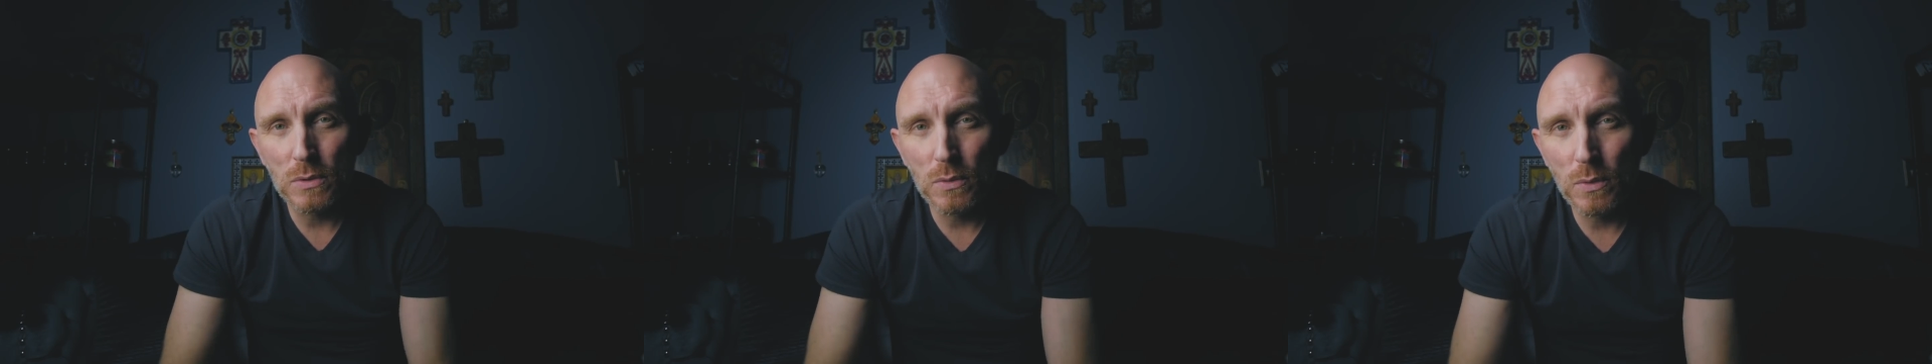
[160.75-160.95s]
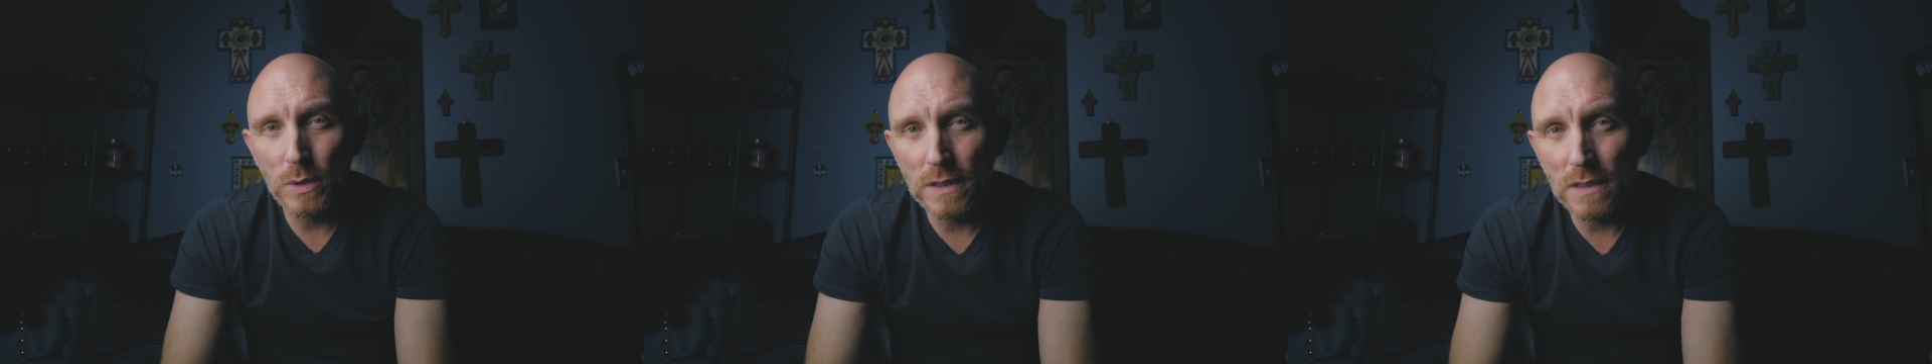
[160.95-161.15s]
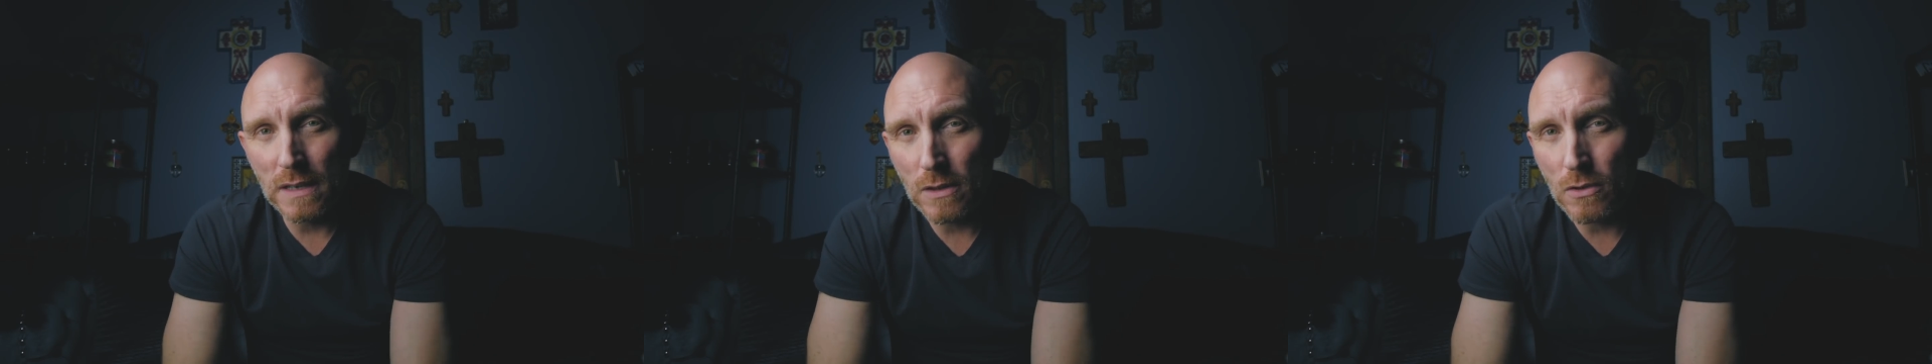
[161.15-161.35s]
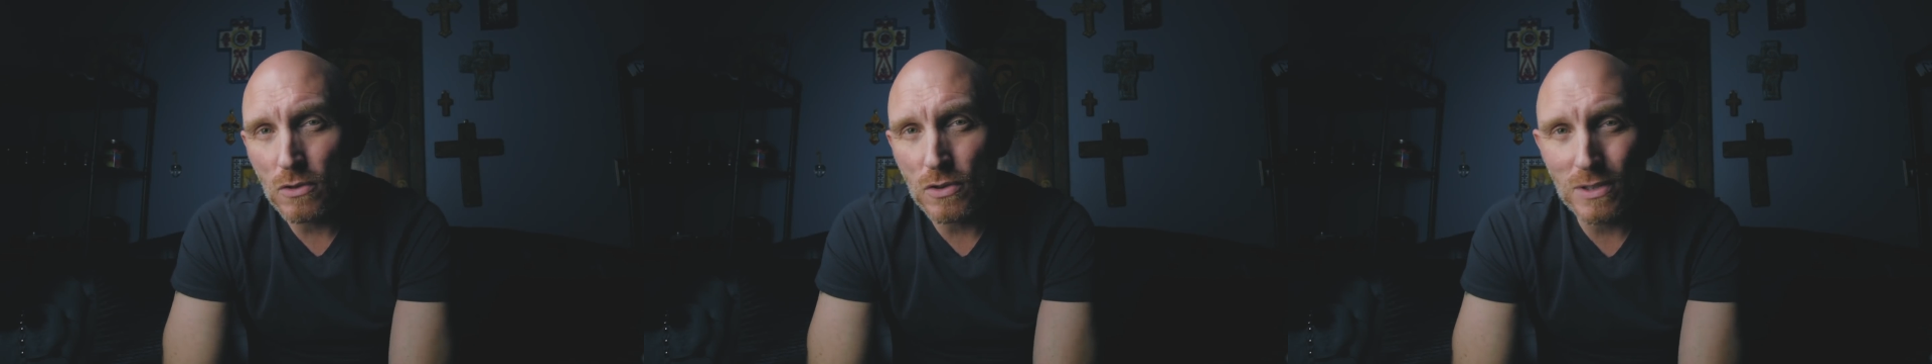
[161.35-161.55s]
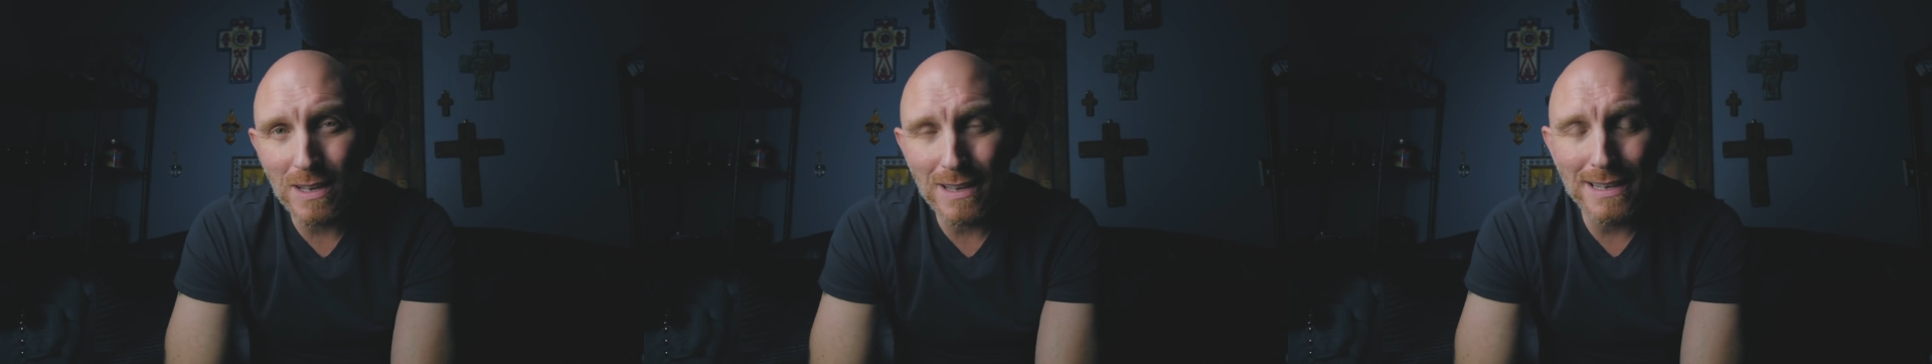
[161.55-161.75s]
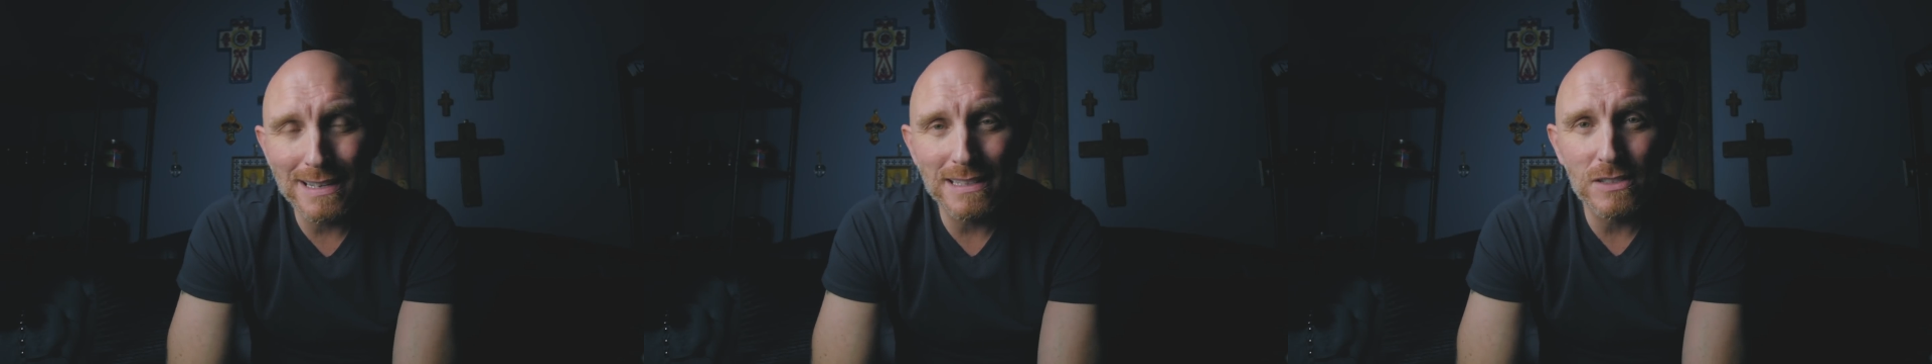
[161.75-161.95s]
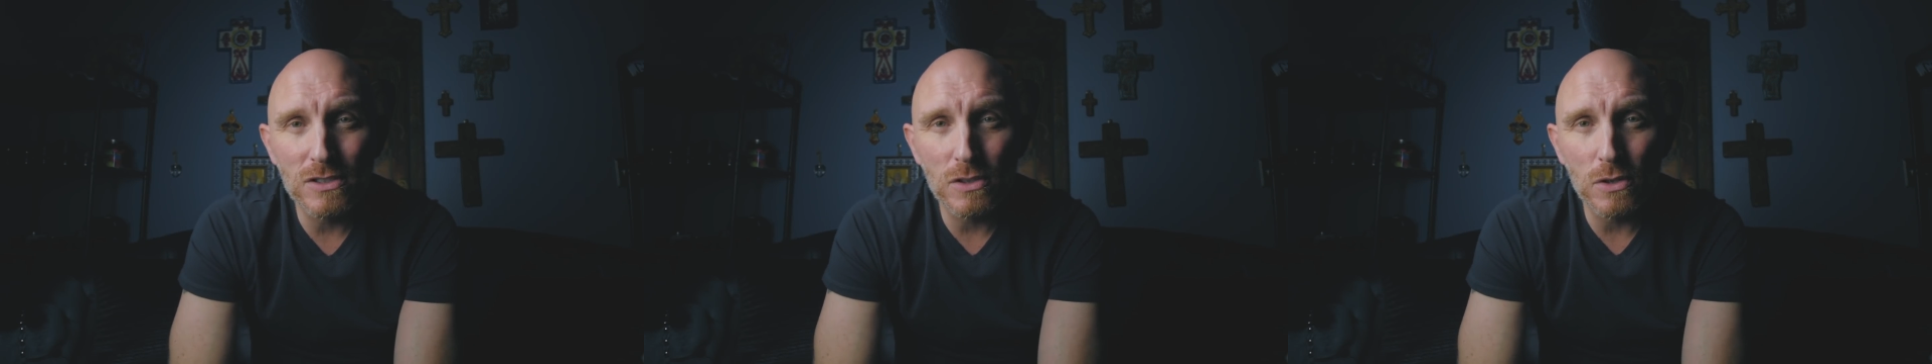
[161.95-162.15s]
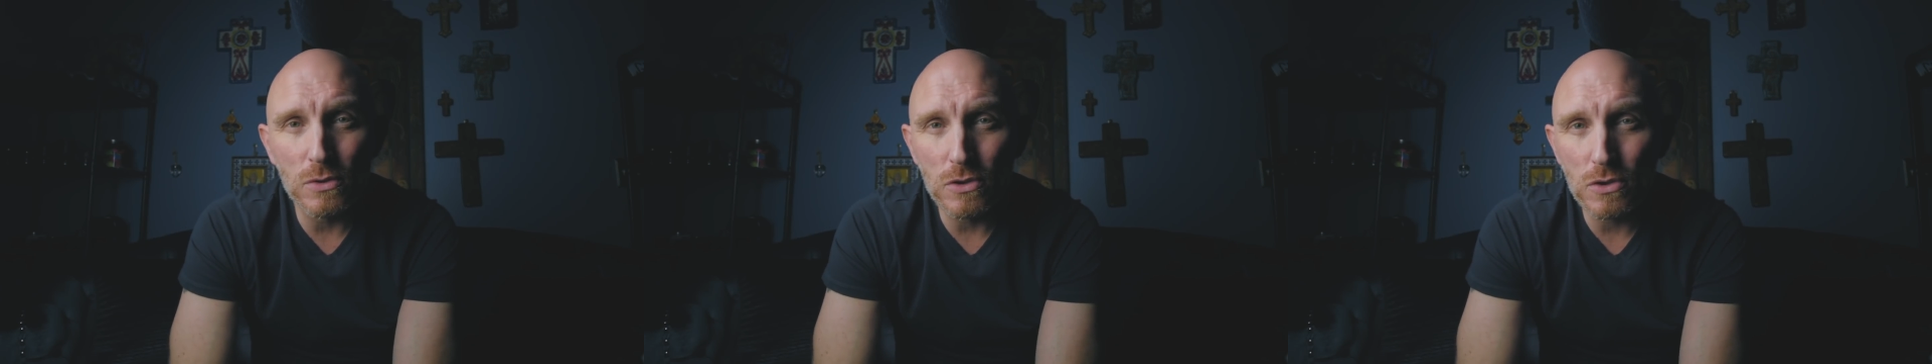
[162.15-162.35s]
with the other side is
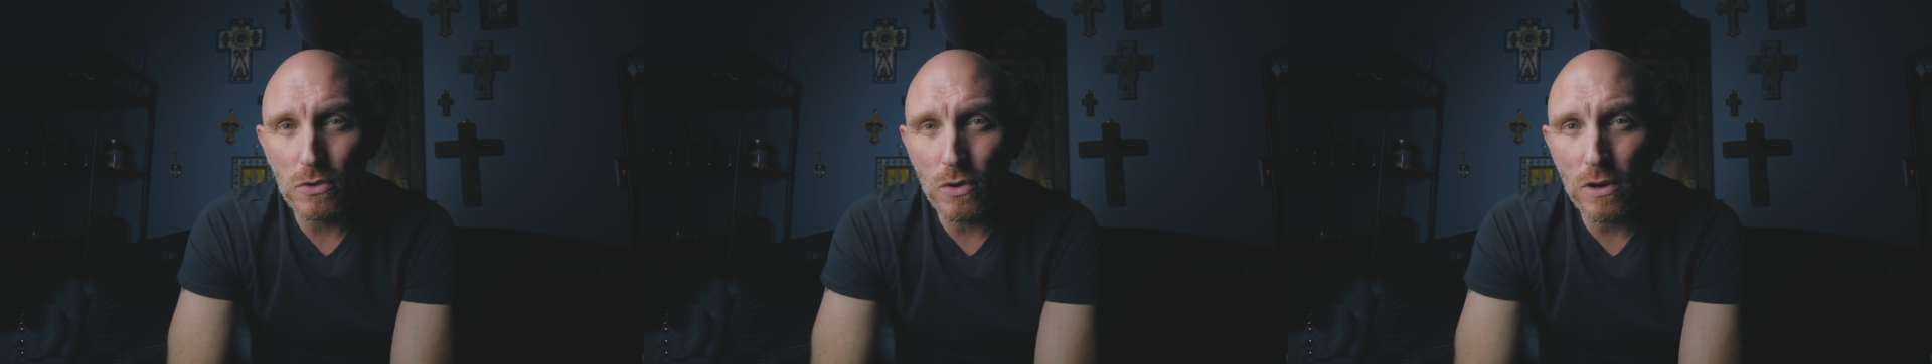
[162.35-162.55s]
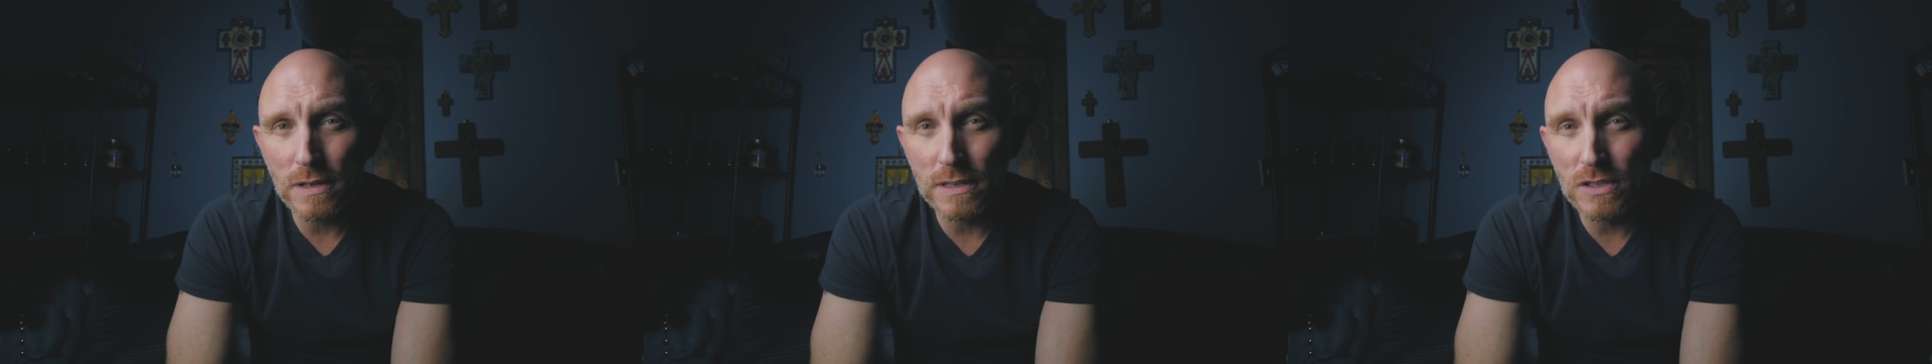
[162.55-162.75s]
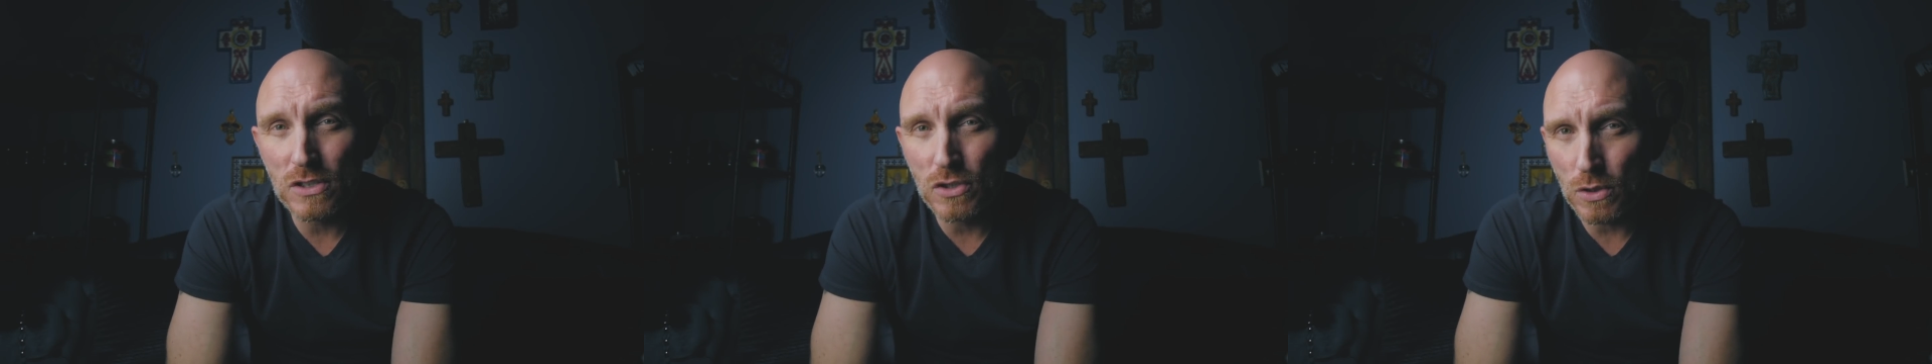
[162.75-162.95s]
so strong is